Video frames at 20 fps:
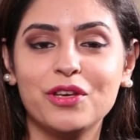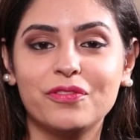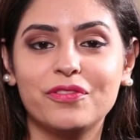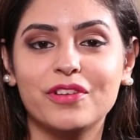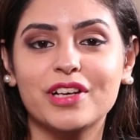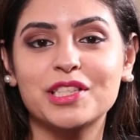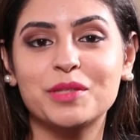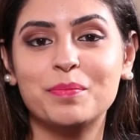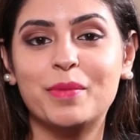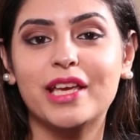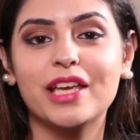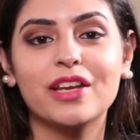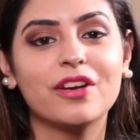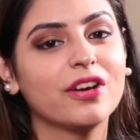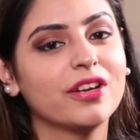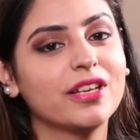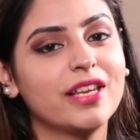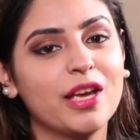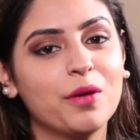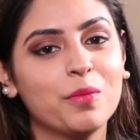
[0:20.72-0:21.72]
of us begin
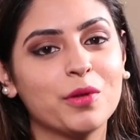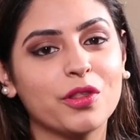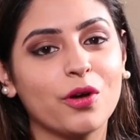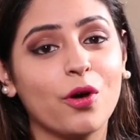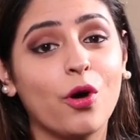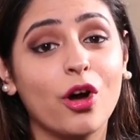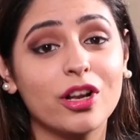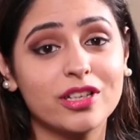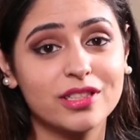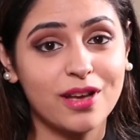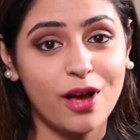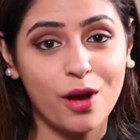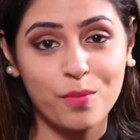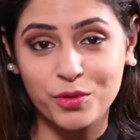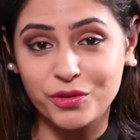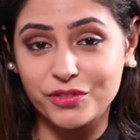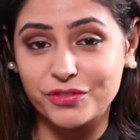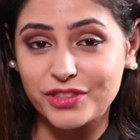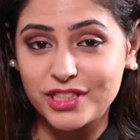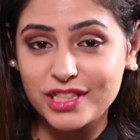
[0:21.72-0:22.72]
our day with a hot
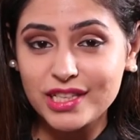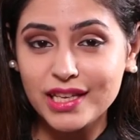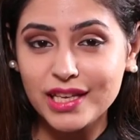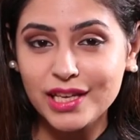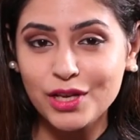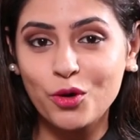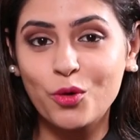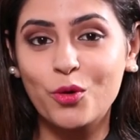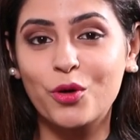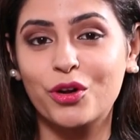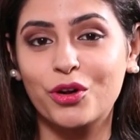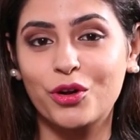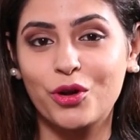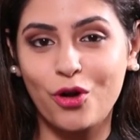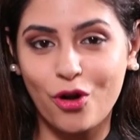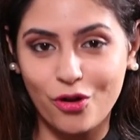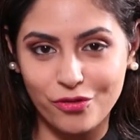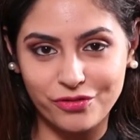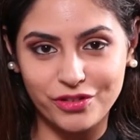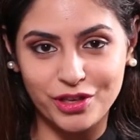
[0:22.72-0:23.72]
cup of tea or
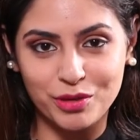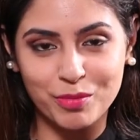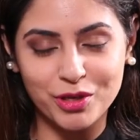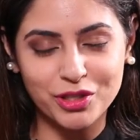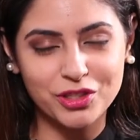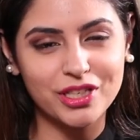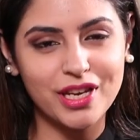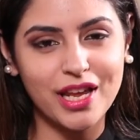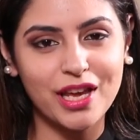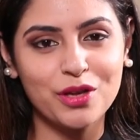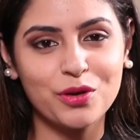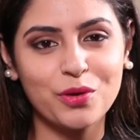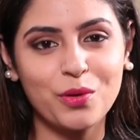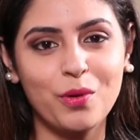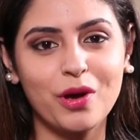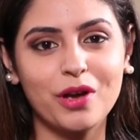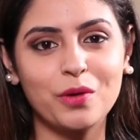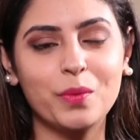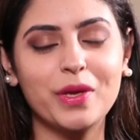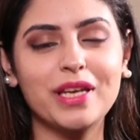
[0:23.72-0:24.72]
coffee, but today, you
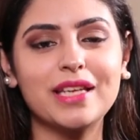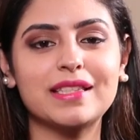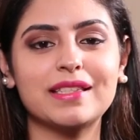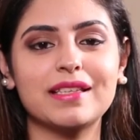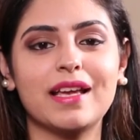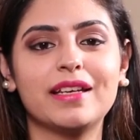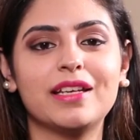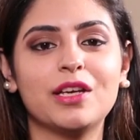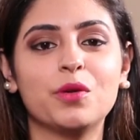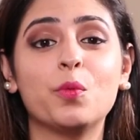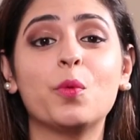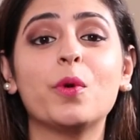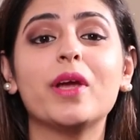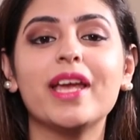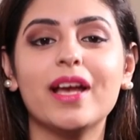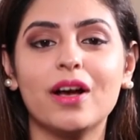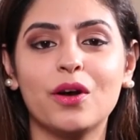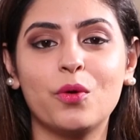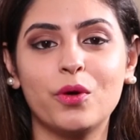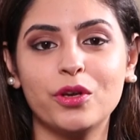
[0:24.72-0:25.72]
know what, we decided
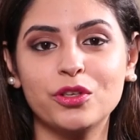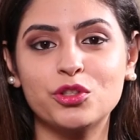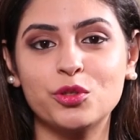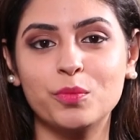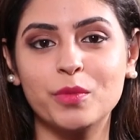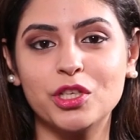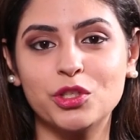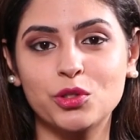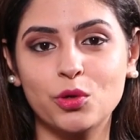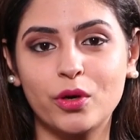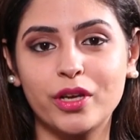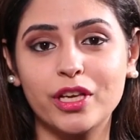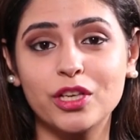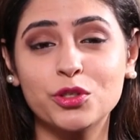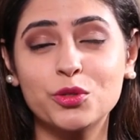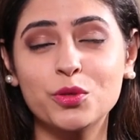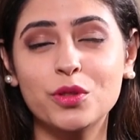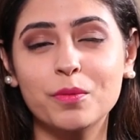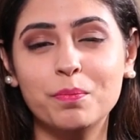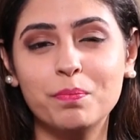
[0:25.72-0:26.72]
we are going to be
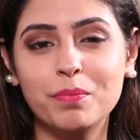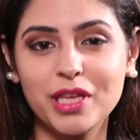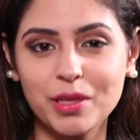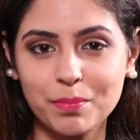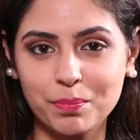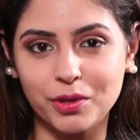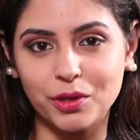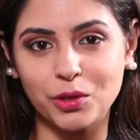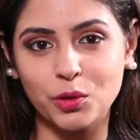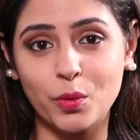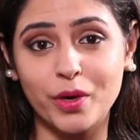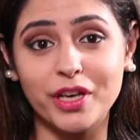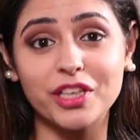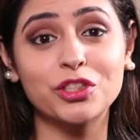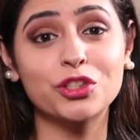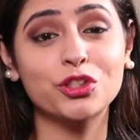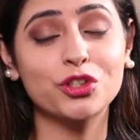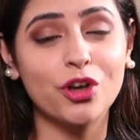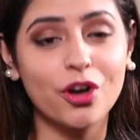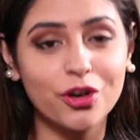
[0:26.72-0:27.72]
talking to the people who are
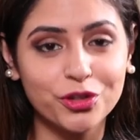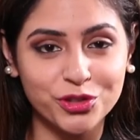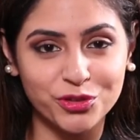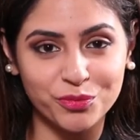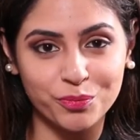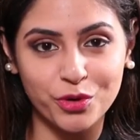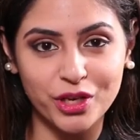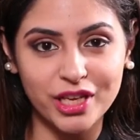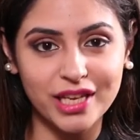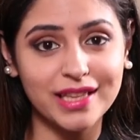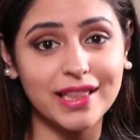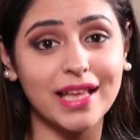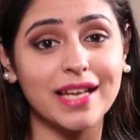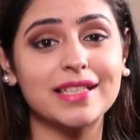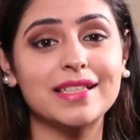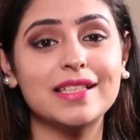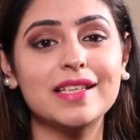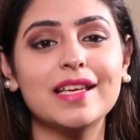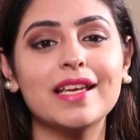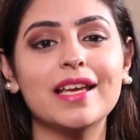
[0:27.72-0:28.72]
in charge of bringing
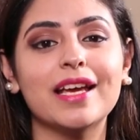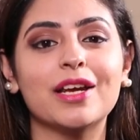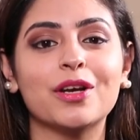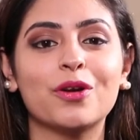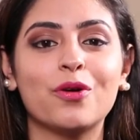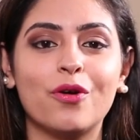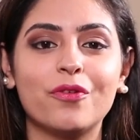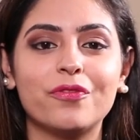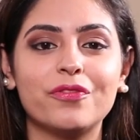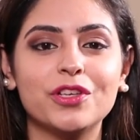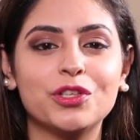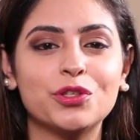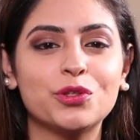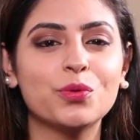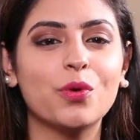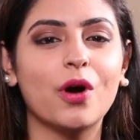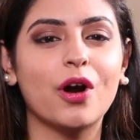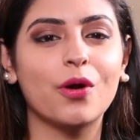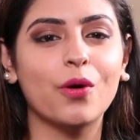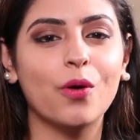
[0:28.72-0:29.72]
that tea and coffee
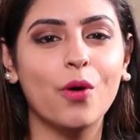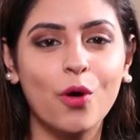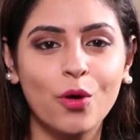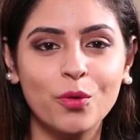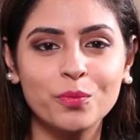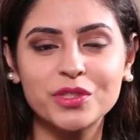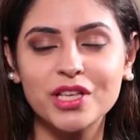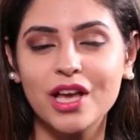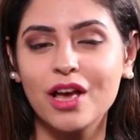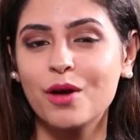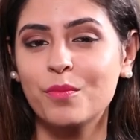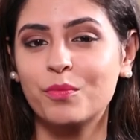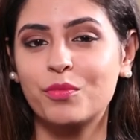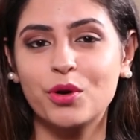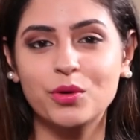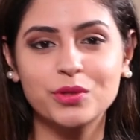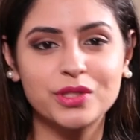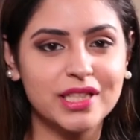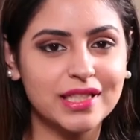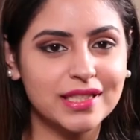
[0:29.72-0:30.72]
to our homes,
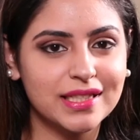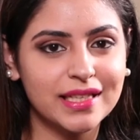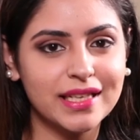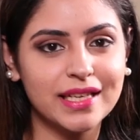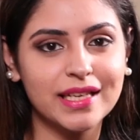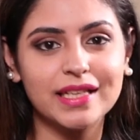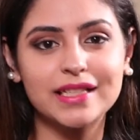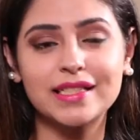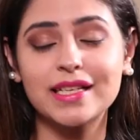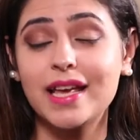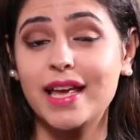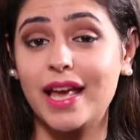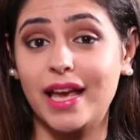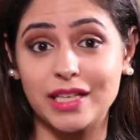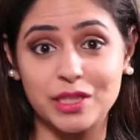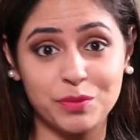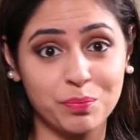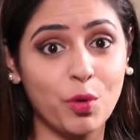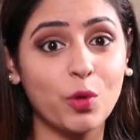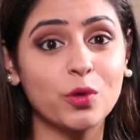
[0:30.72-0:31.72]
processing it,
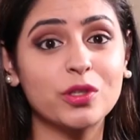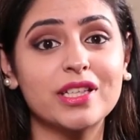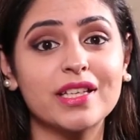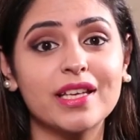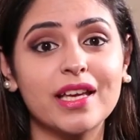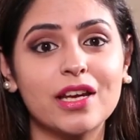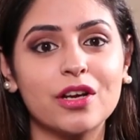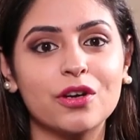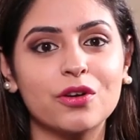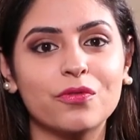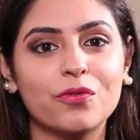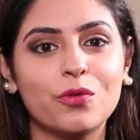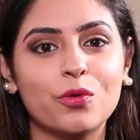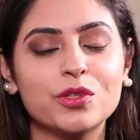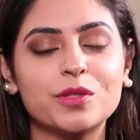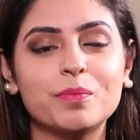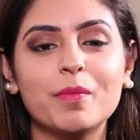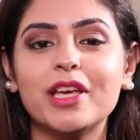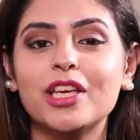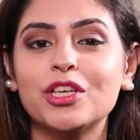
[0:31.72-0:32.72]
exporting it, and of
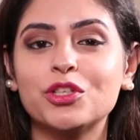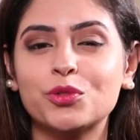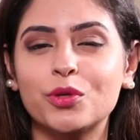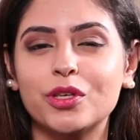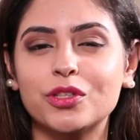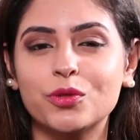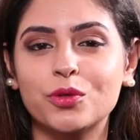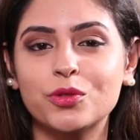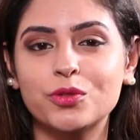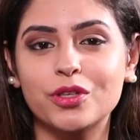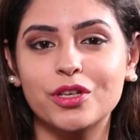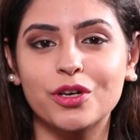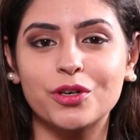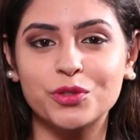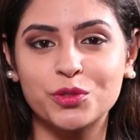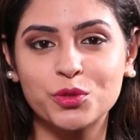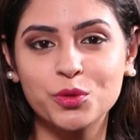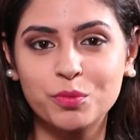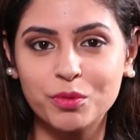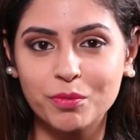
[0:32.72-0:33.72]
course, making sure it's also in
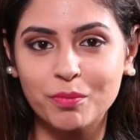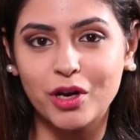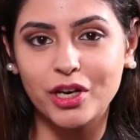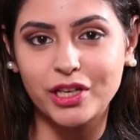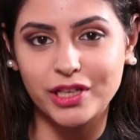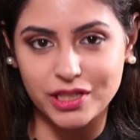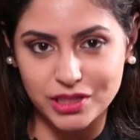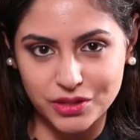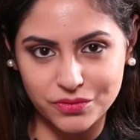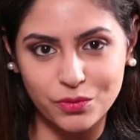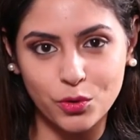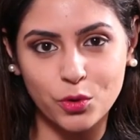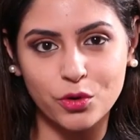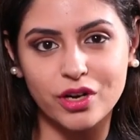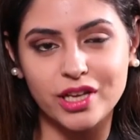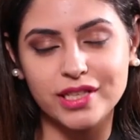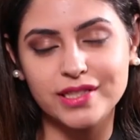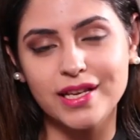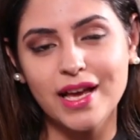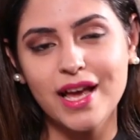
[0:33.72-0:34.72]
our supermarkets
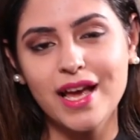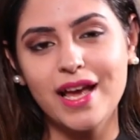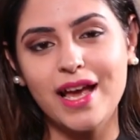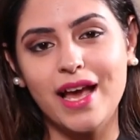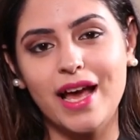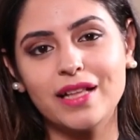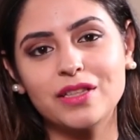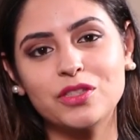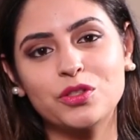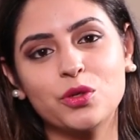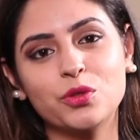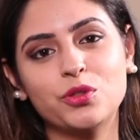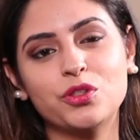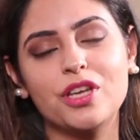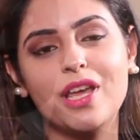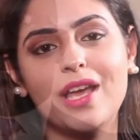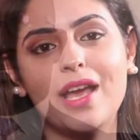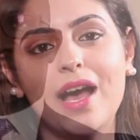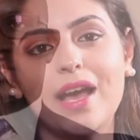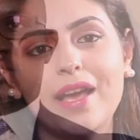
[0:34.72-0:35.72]
for us. And so today,